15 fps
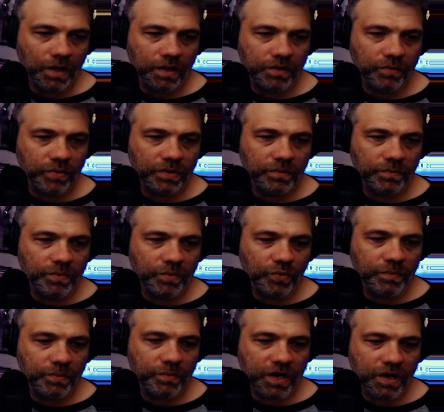mean, we
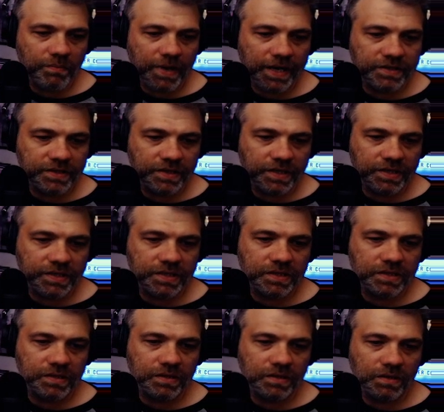might come back to this
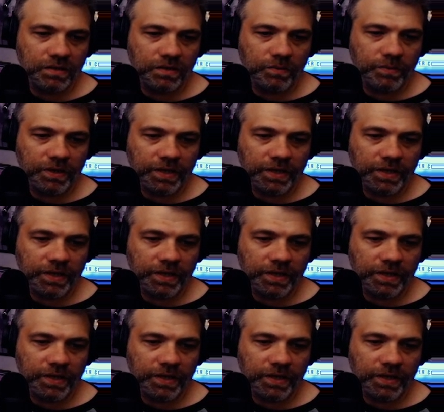a little bit